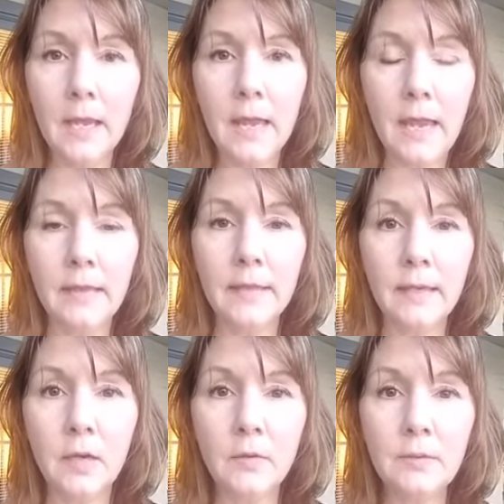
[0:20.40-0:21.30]
and
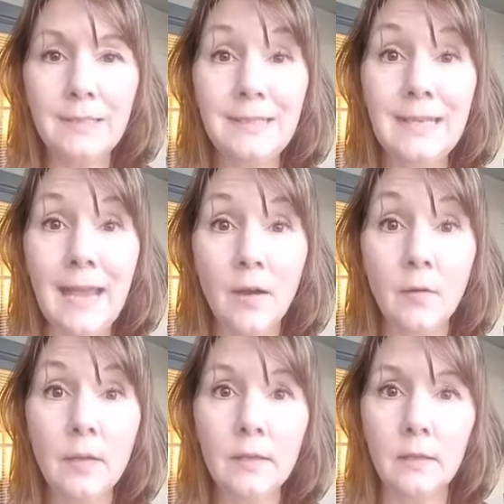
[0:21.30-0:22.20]
then goes
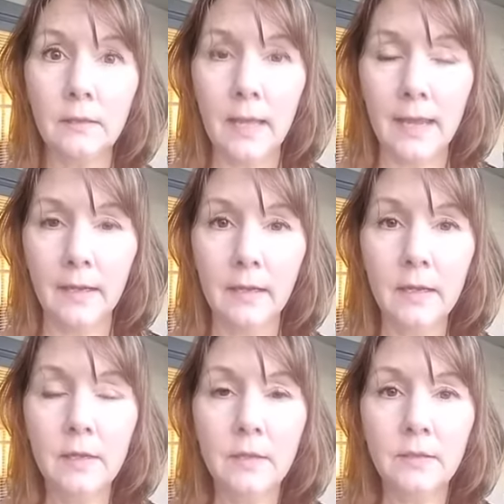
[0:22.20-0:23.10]
down the leg.
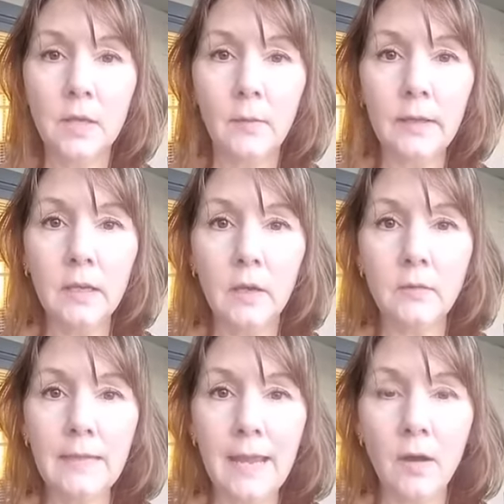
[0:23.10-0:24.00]
So it can go
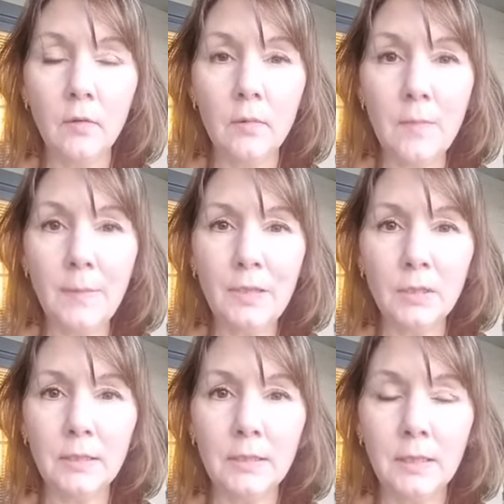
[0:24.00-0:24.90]
down maybe
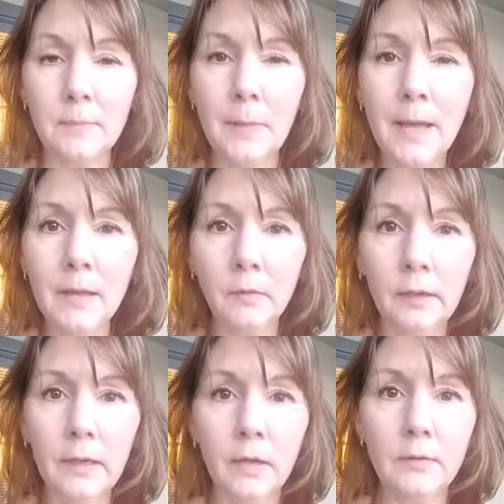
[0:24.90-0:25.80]
just into the butt, or
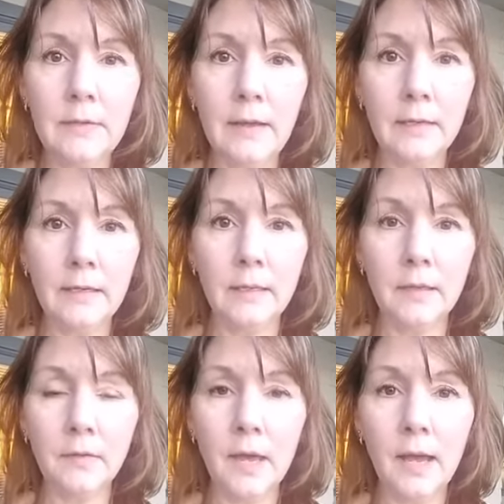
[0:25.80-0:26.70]
it can go down into the
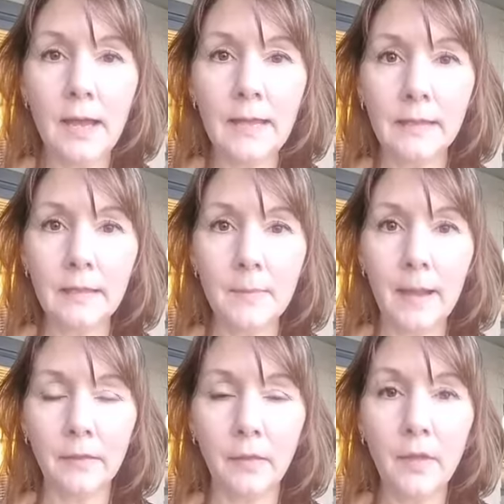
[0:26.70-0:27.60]
thigh, like the
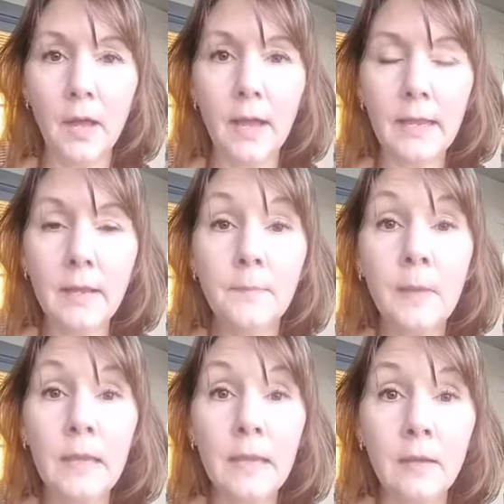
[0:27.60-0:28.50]
back of the thigh.
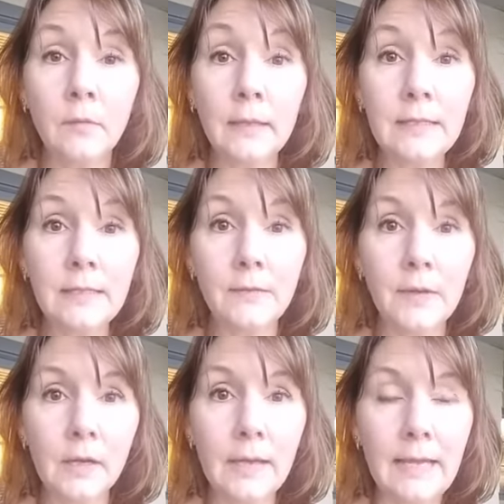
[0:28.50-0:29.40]
In really
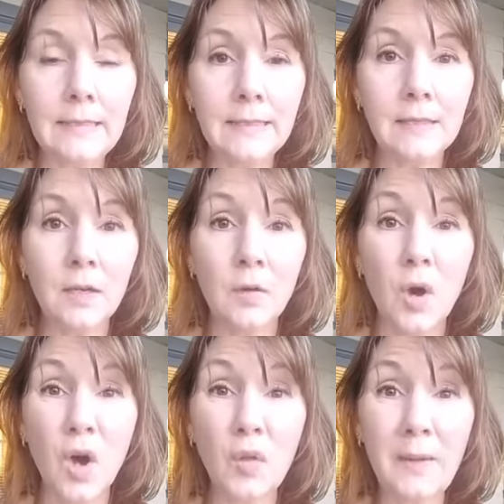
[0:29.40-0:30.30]
severe cases, it can go
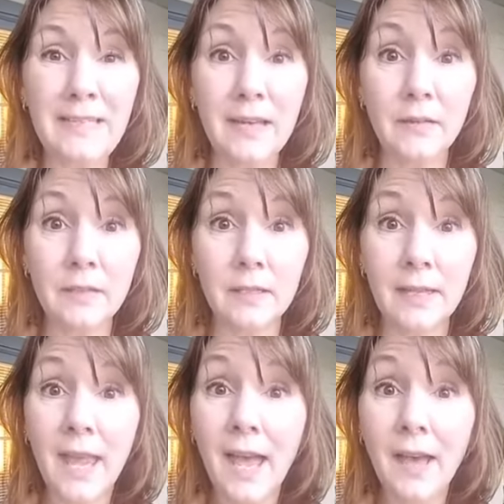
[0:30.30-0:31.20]
all the way down to the
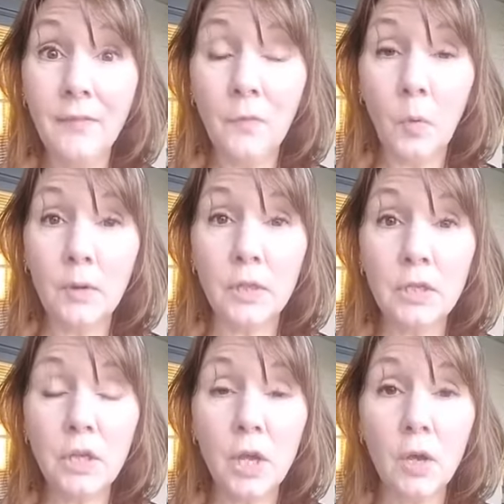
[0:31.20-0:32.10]
calf or the
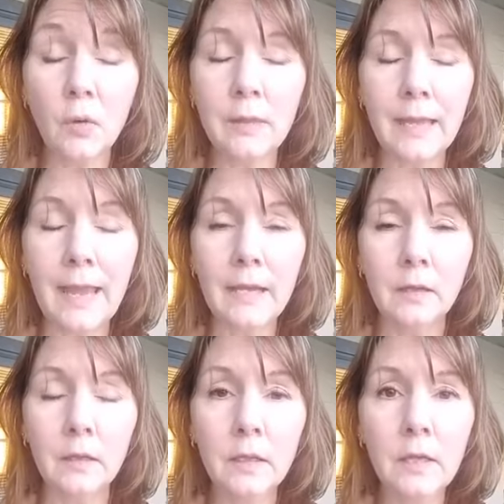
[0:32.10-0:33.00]
toe or the
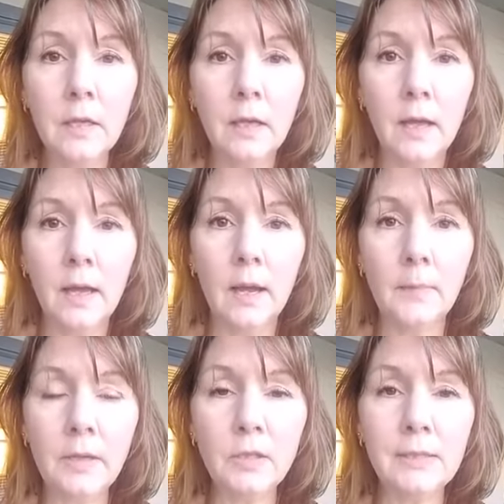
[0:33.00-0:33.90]
ankle.
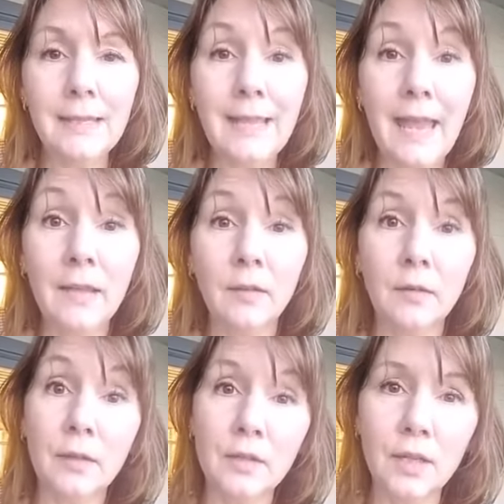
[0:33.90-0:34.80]
I should say the ankle or
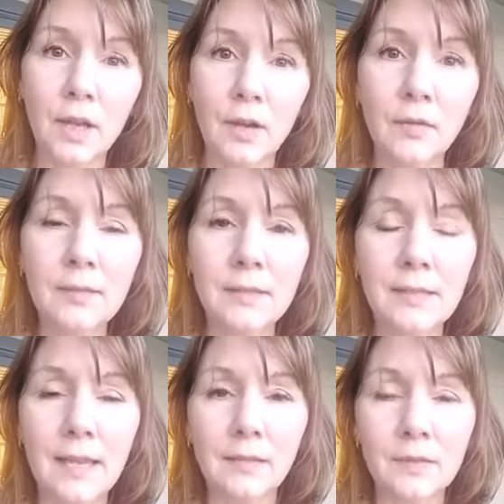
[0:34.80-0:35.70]
the toe, since the
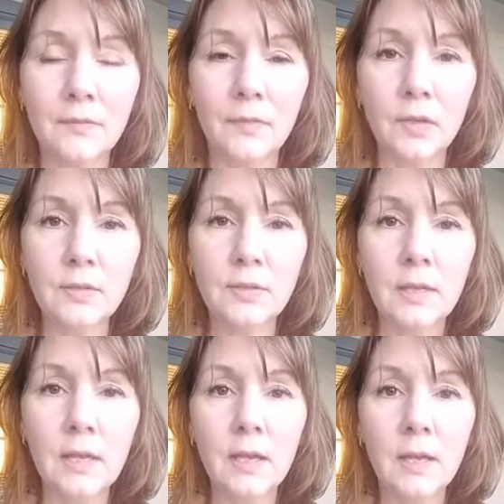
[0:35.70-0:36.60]
ankle's first.
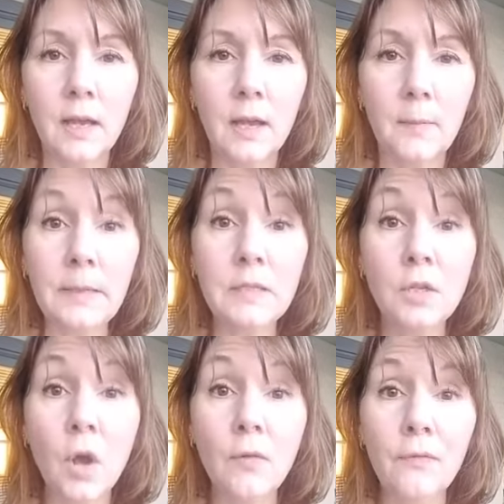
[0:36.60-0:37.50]
But it's
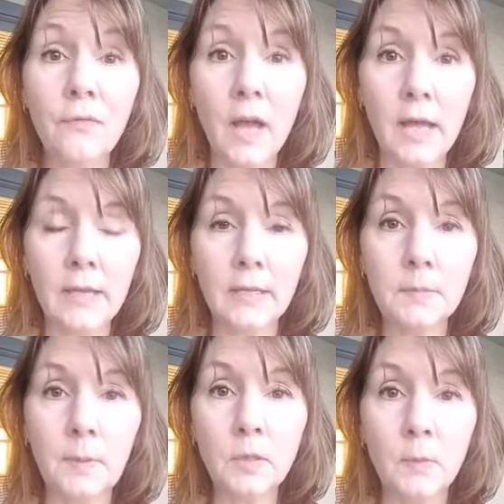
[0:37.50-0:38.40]
no fun,
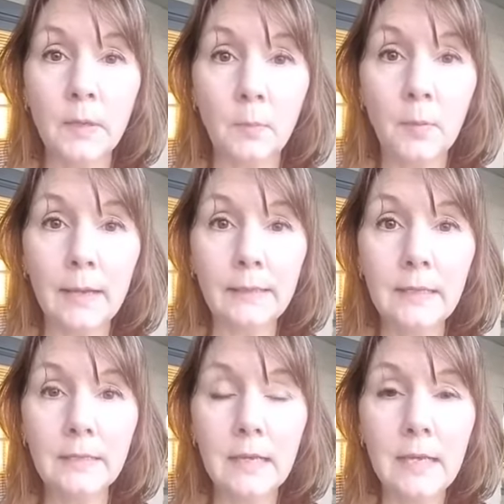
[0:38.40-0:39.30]
especially when you're
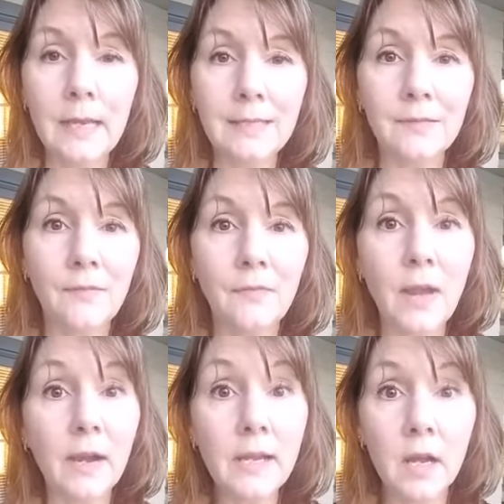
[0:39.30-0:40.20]
pregnant. It's
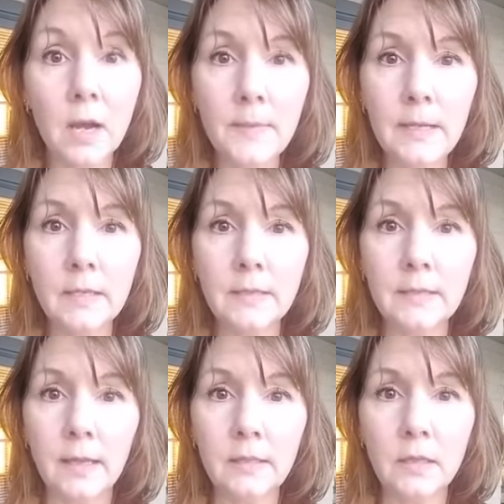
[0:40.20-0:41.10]
very common in the
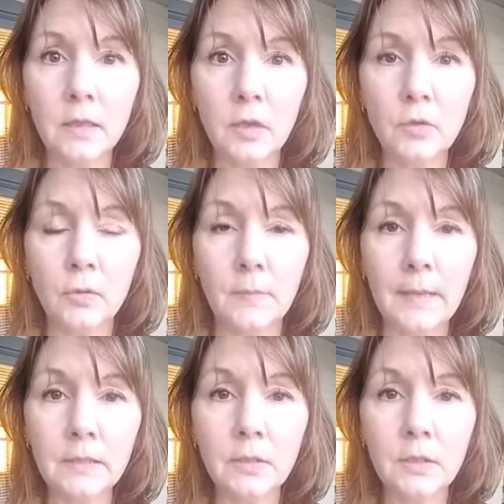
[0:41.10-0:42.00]
second and third
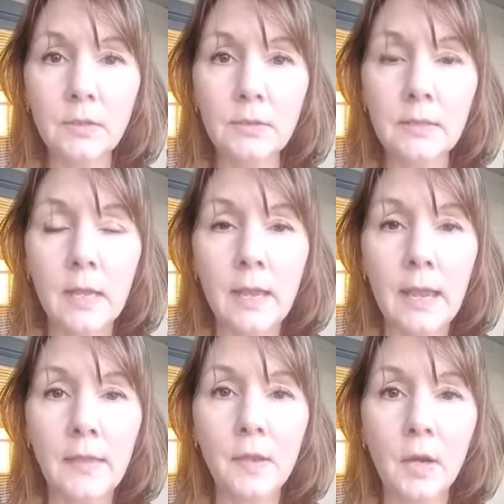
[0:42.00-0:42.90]
trimesters,
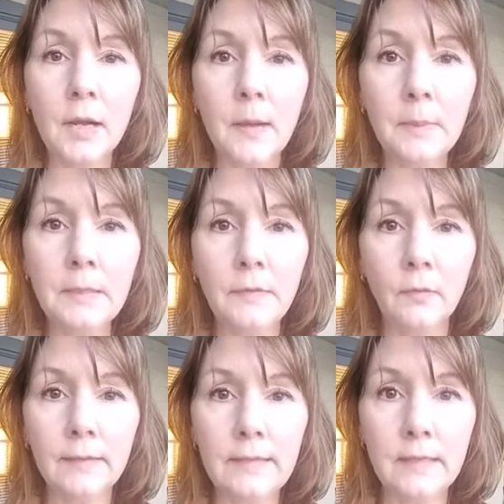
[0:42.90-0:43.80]
and there are a couple of
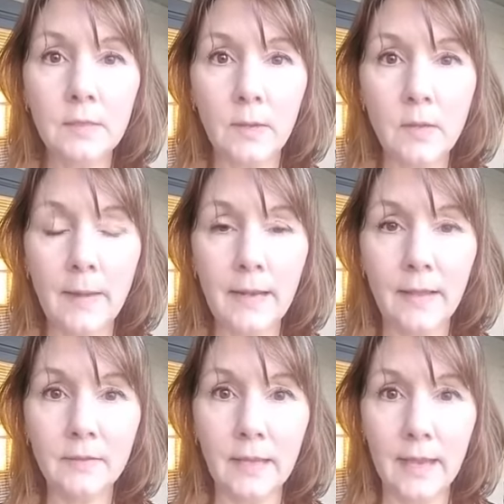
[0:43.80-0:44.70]
different reasons why you might
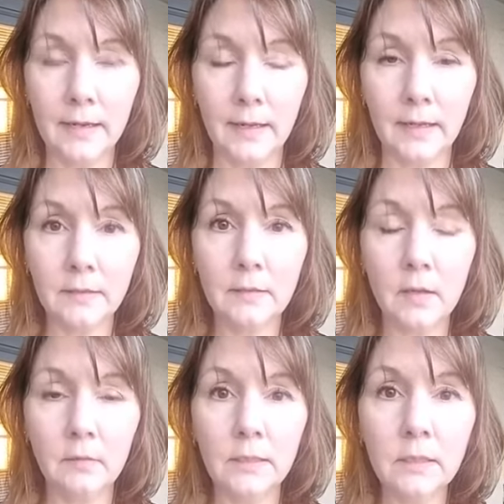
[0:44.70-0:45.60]
have sciatica.
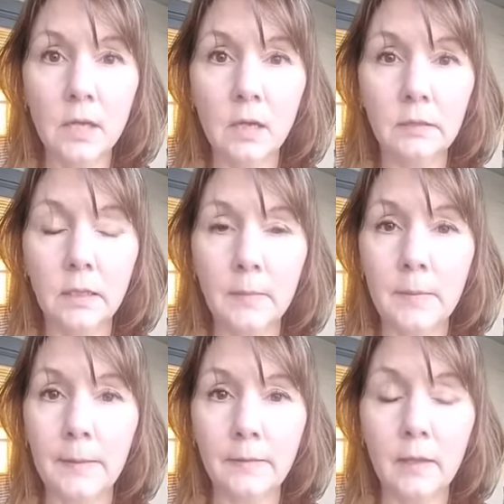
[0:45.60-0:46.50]
So let's talk a little bit
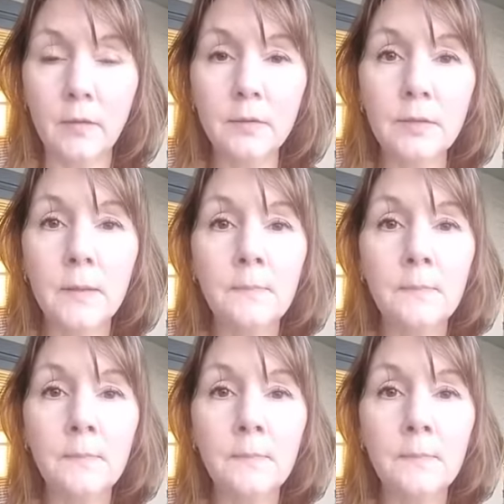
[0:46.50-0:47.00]
about those.